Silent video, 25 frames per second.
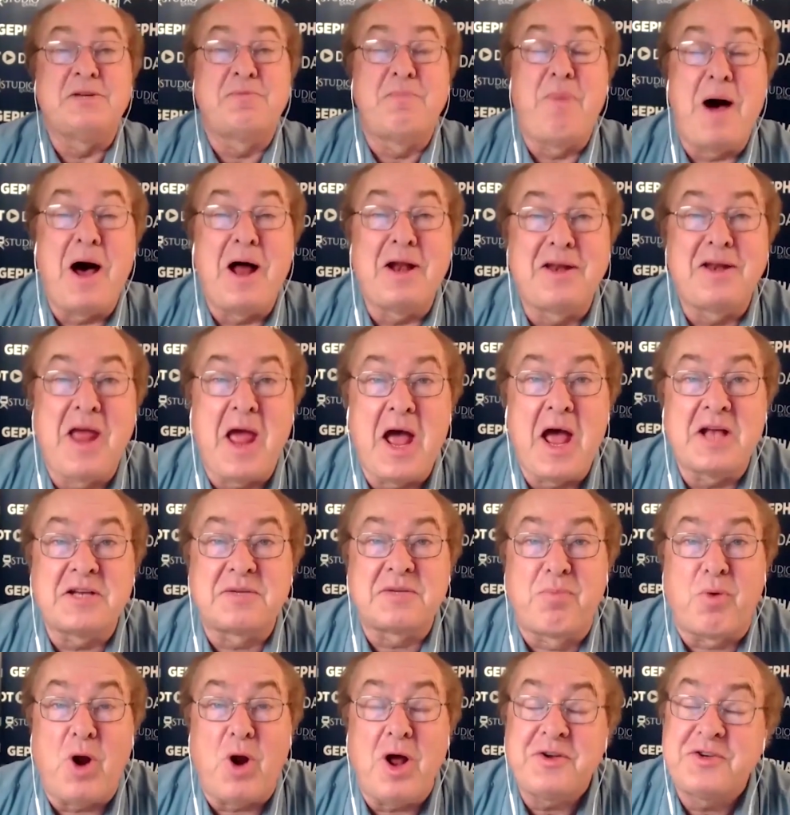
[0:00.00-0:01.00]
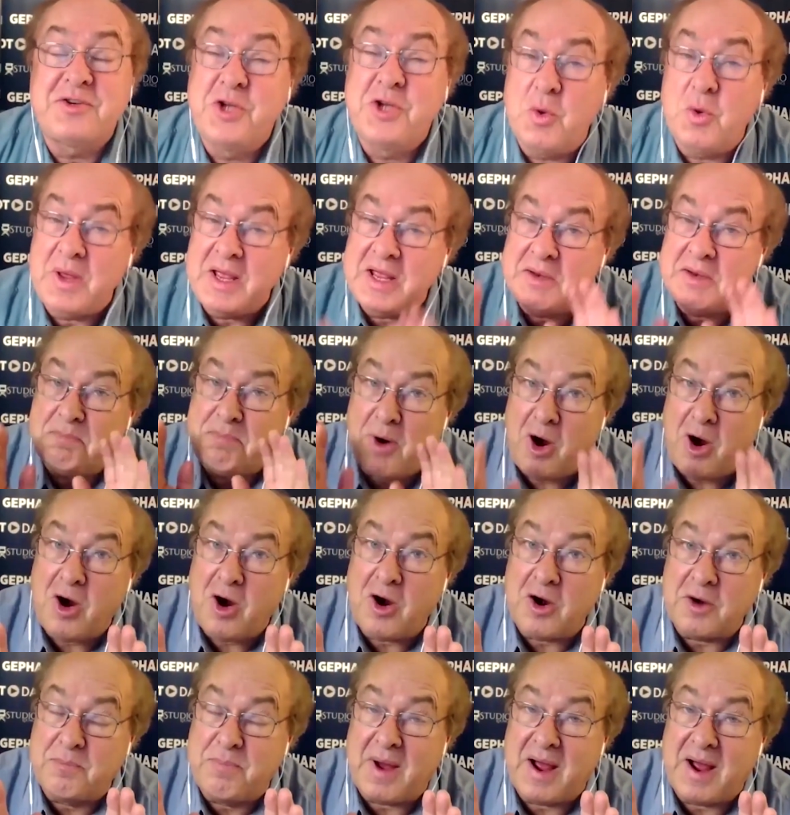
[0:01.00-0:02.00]
podcast brought to you in
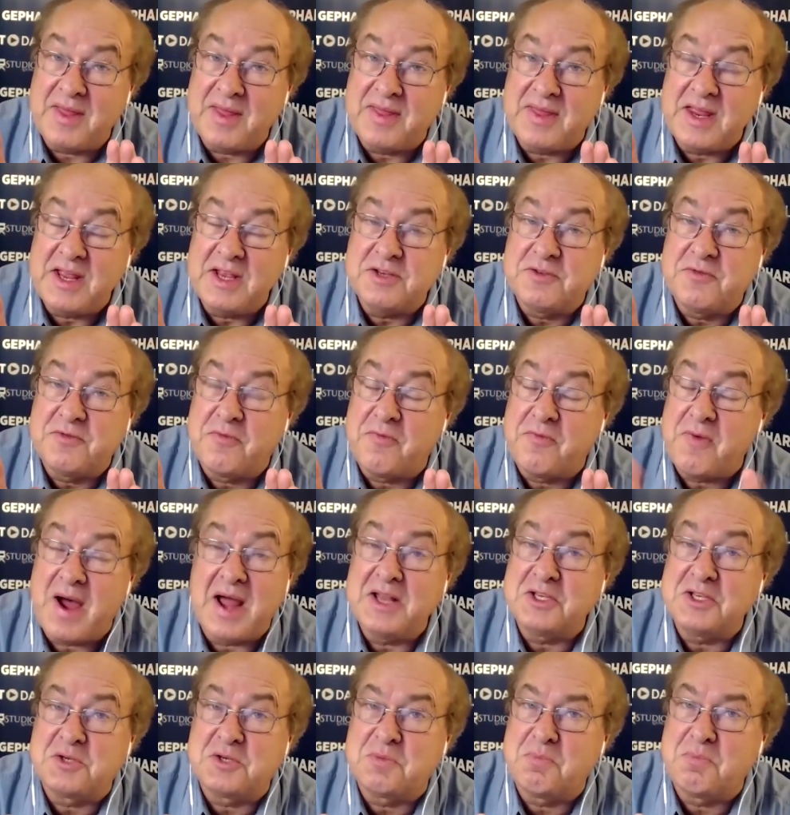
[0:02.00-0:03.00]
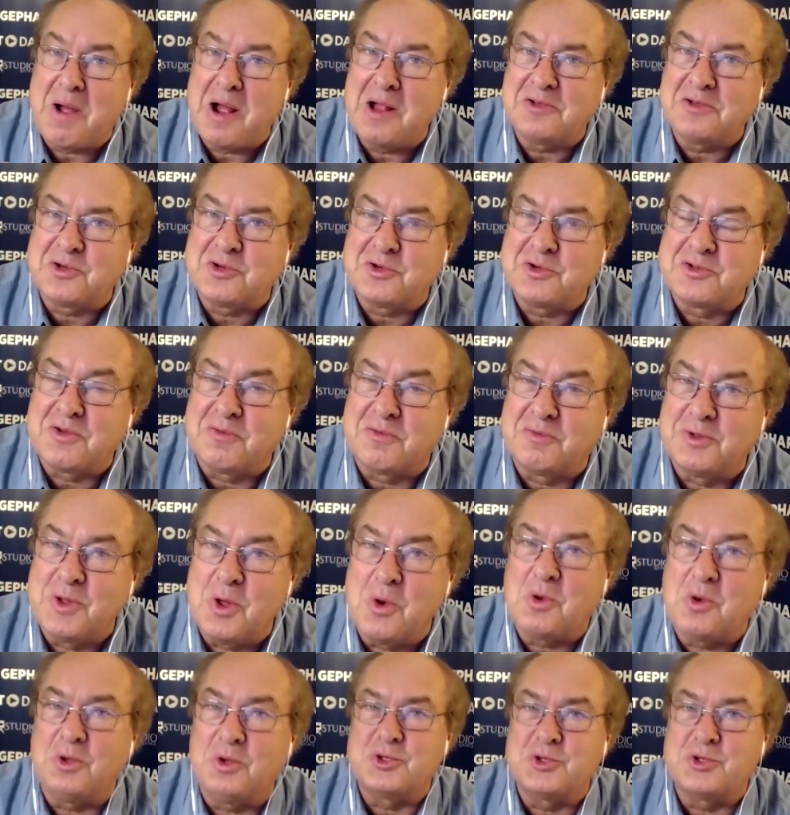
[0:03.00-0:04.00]
part by these fine sponsors of local